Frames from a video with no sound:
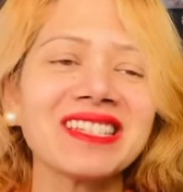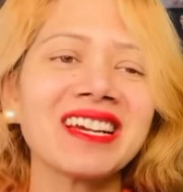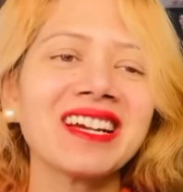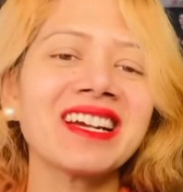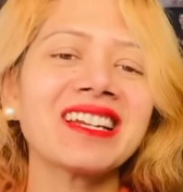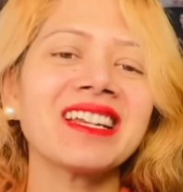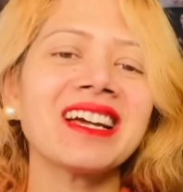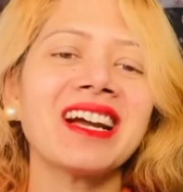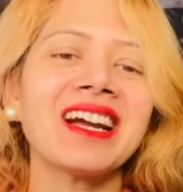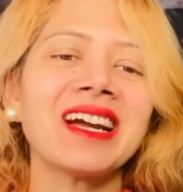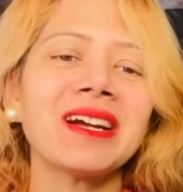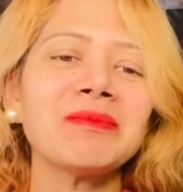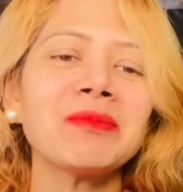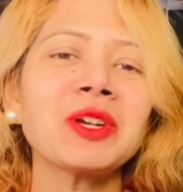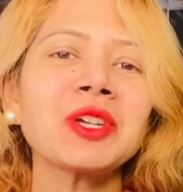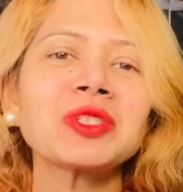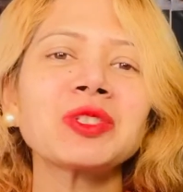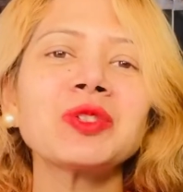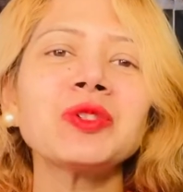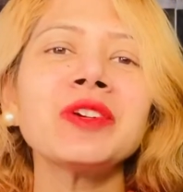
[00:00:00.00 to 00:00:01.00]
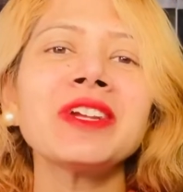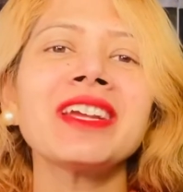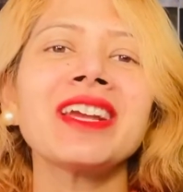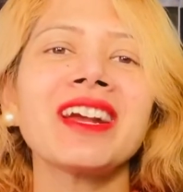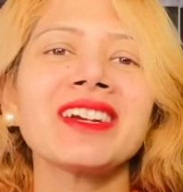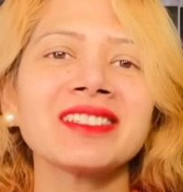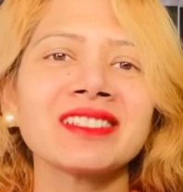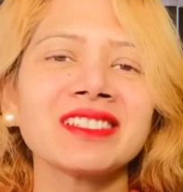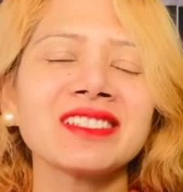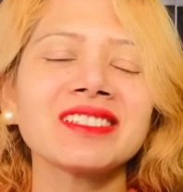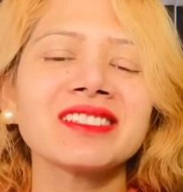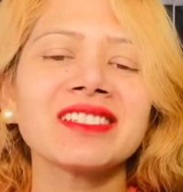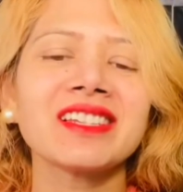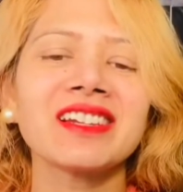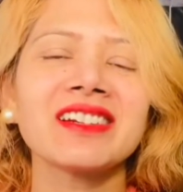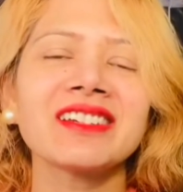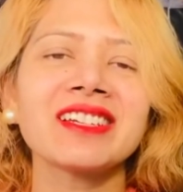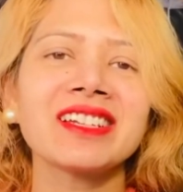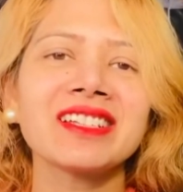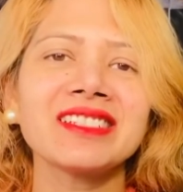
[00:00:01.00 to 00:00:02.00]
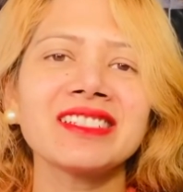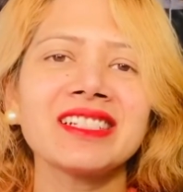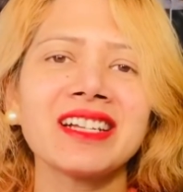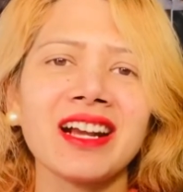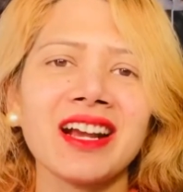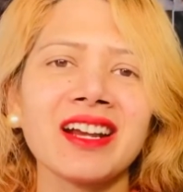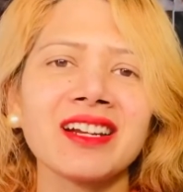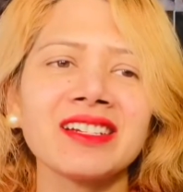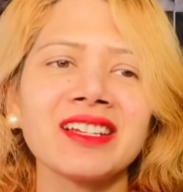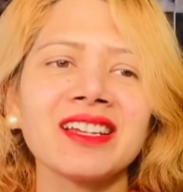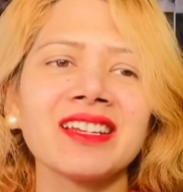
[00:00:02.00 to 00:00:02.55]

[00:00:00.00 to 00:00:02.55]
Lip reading: that because doing accent is really hard.